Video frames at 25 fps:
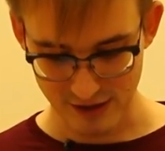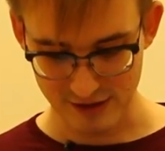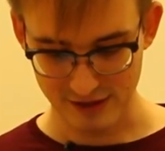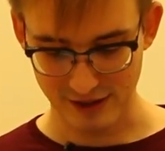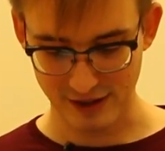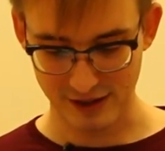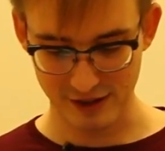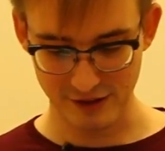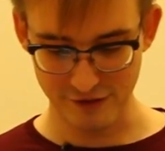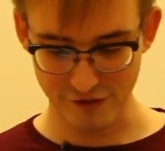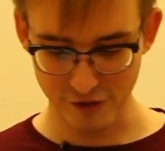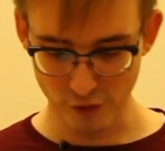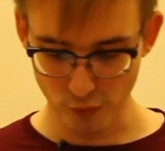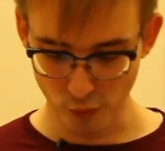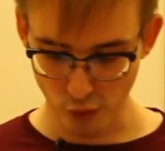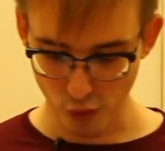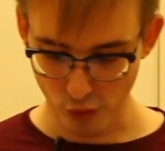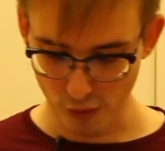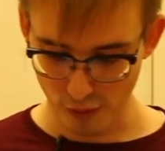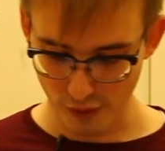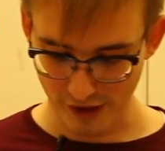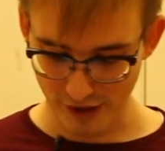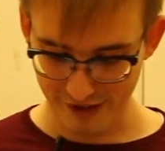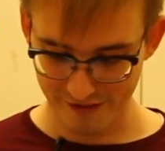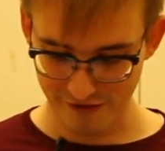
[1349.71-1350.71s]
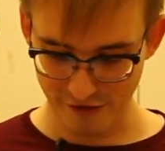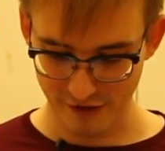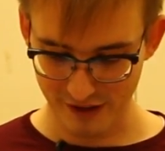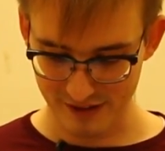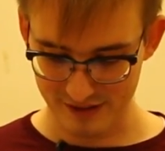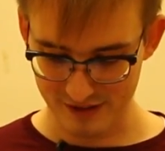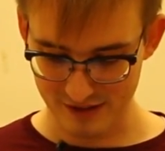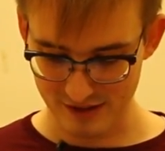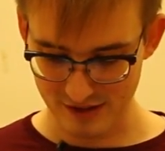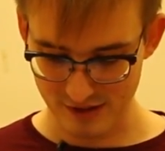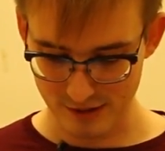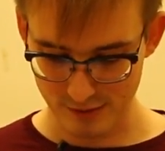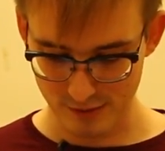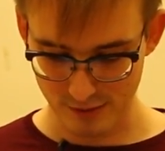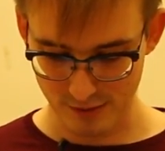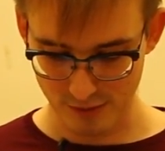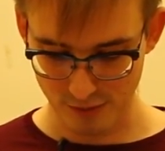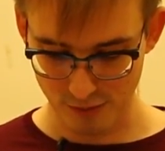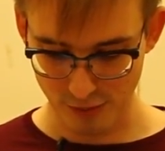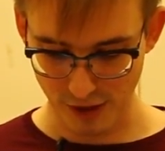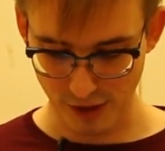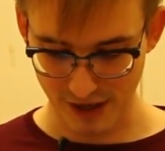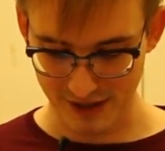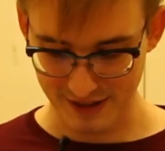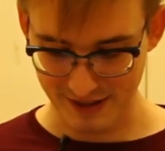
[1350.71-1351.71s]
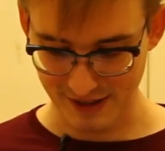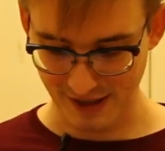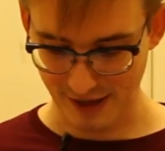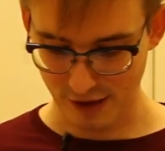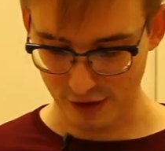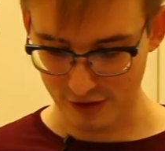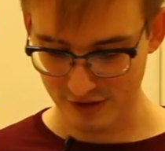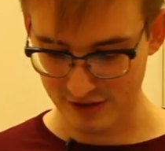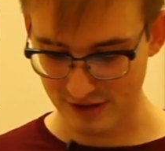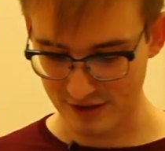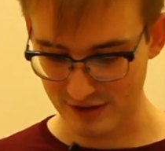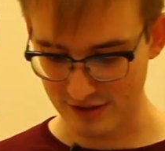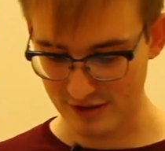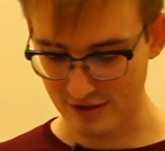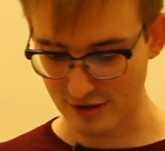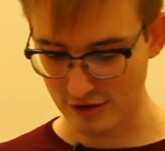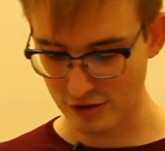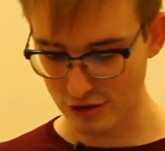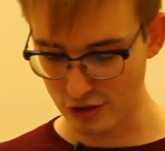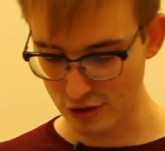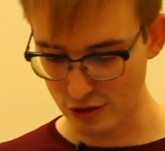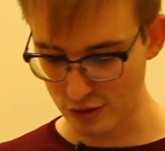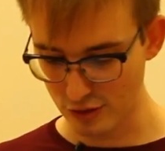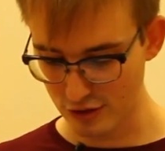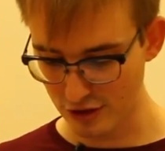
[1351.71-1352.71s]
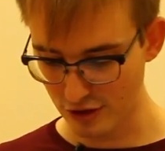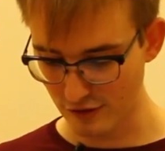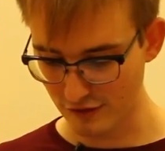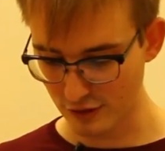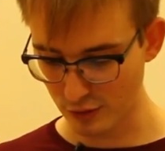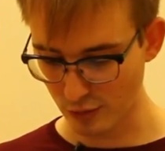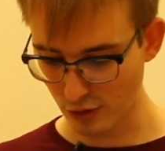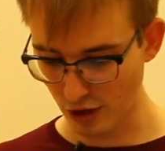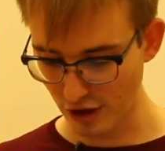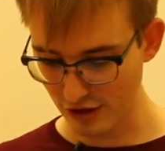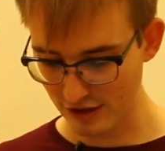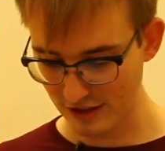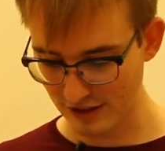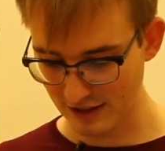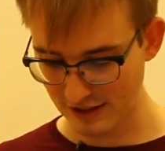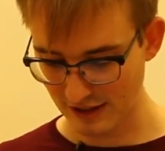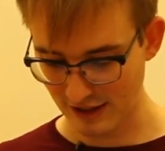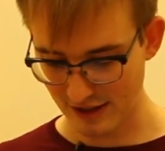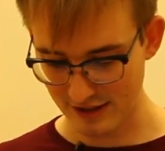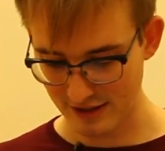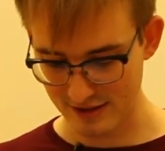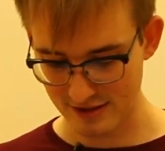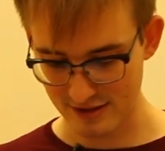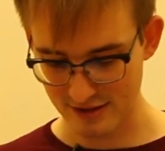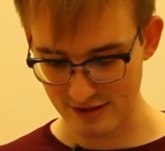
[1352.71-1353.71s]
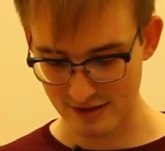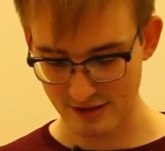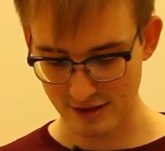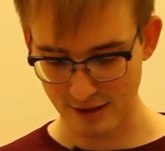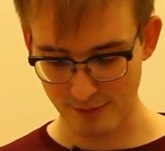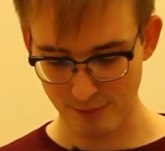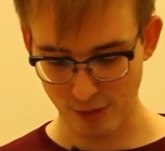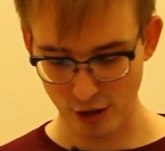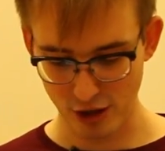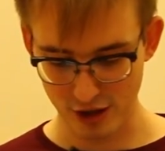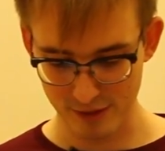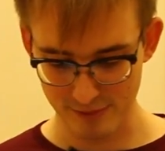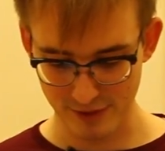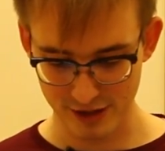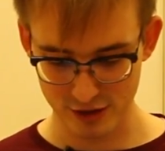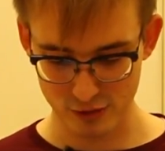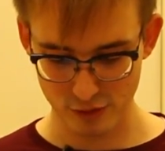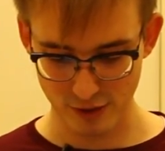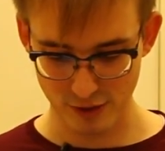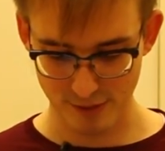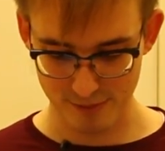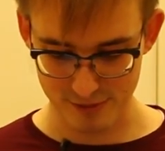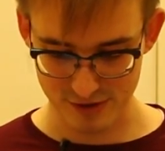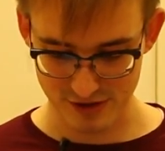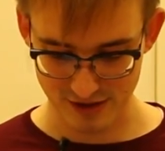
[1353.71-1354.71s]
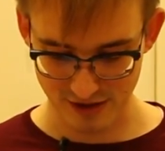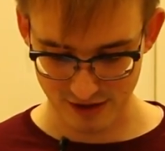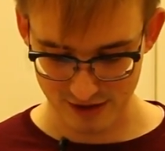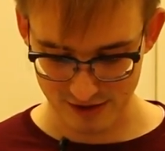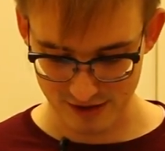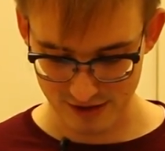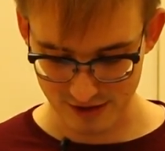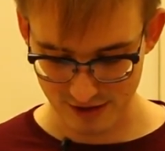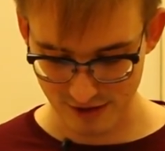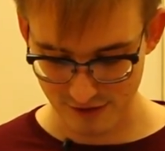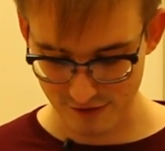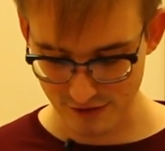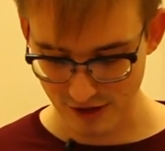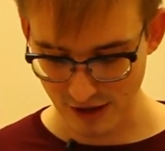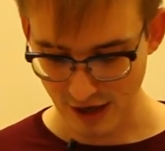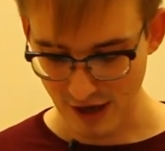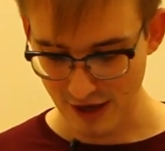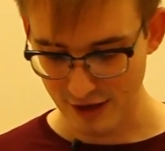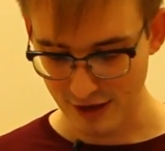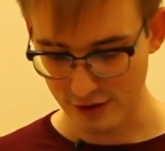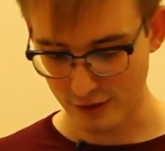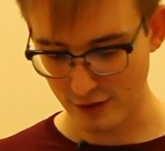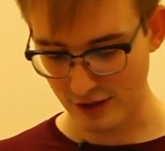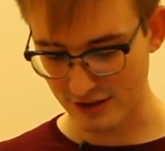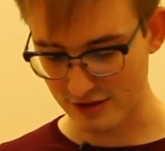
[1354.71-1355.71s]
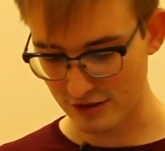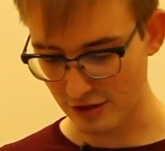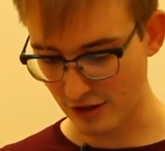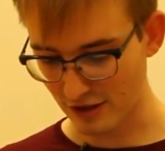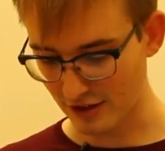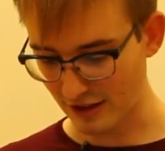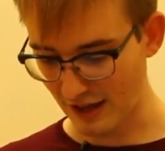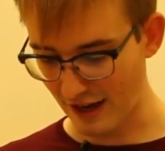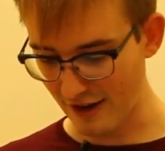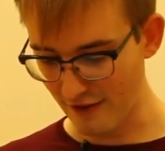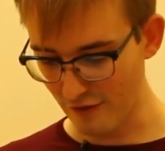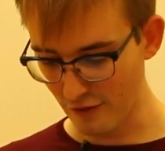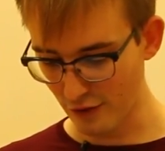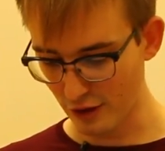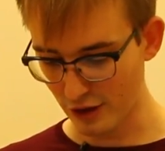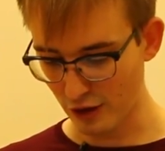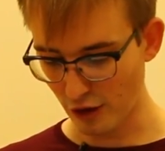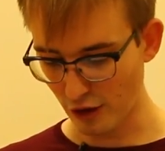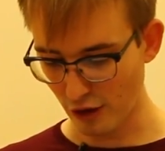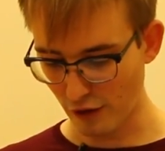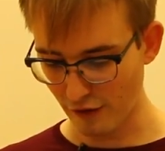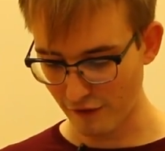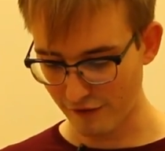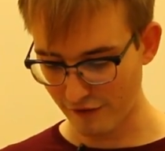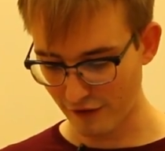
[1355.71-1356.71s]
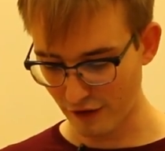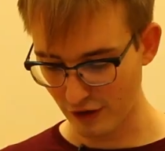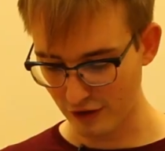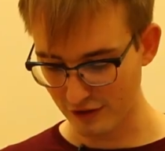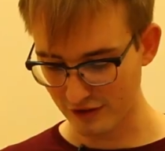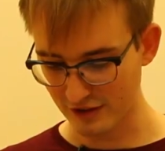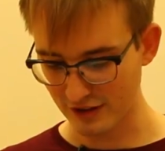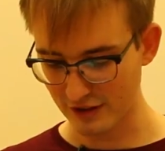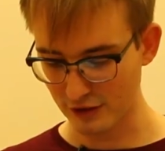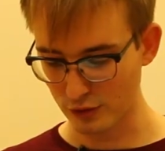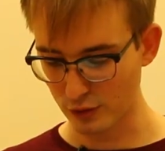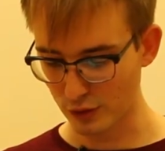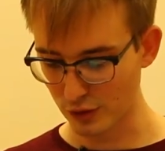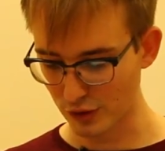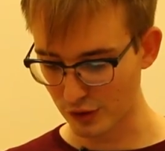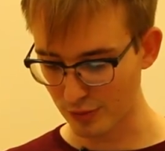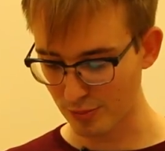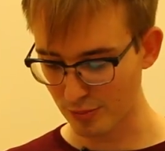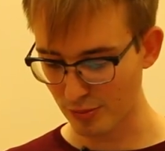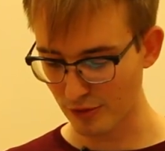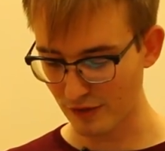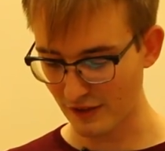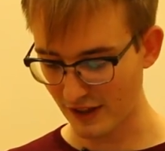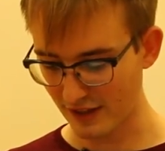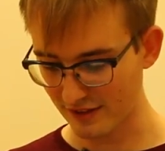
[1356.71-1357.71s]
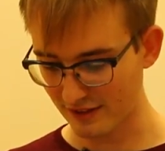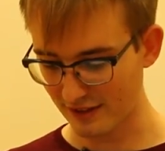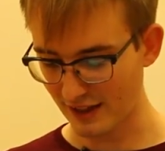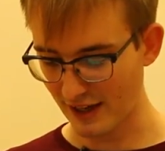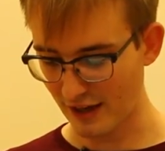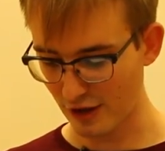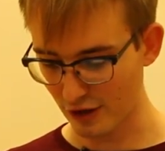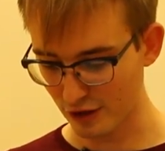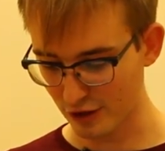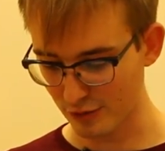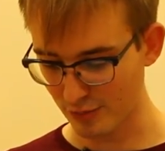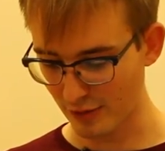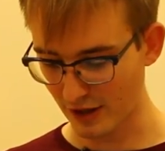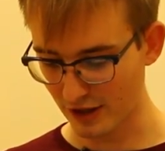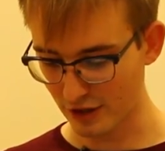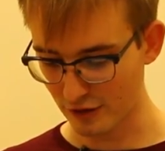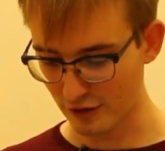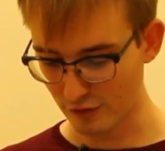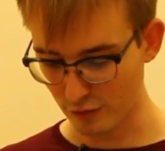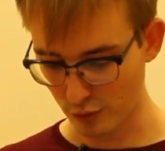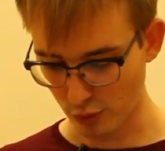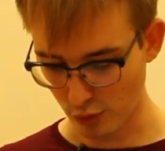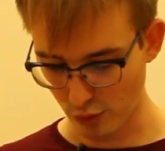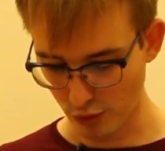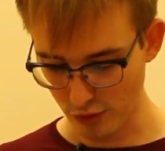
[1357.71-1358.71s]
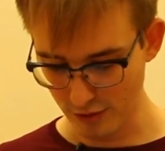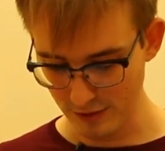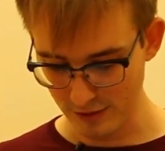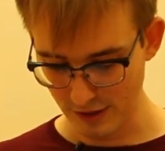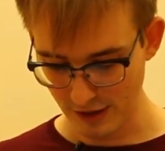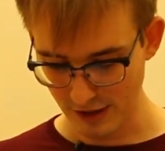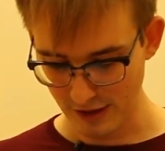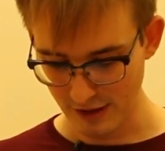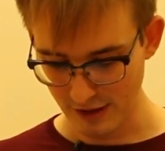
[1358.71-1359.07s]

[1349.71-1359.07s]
that if a war threatens to break out, it is the duty of the working classes and the parliamentary representative to exert every effort in order to prevent the outbreak of war